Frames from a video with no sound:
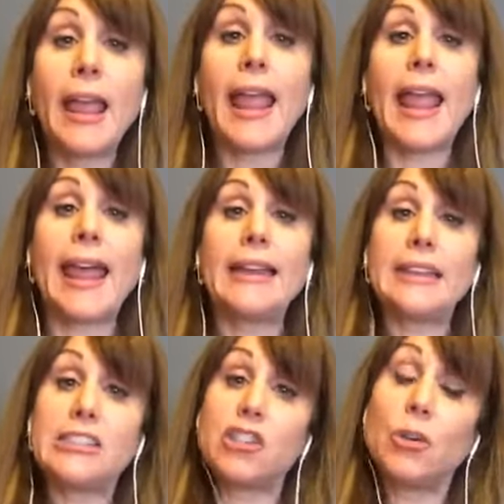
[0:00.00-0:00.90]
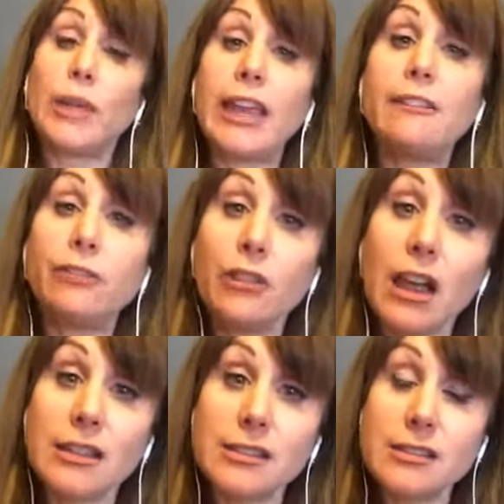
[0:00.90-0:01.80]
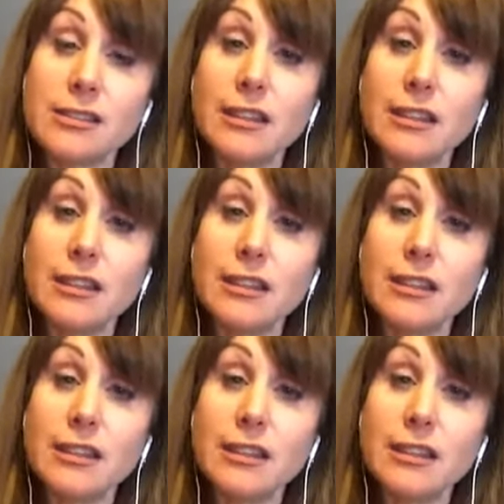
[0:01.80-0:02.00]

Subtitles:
And it's okay for us.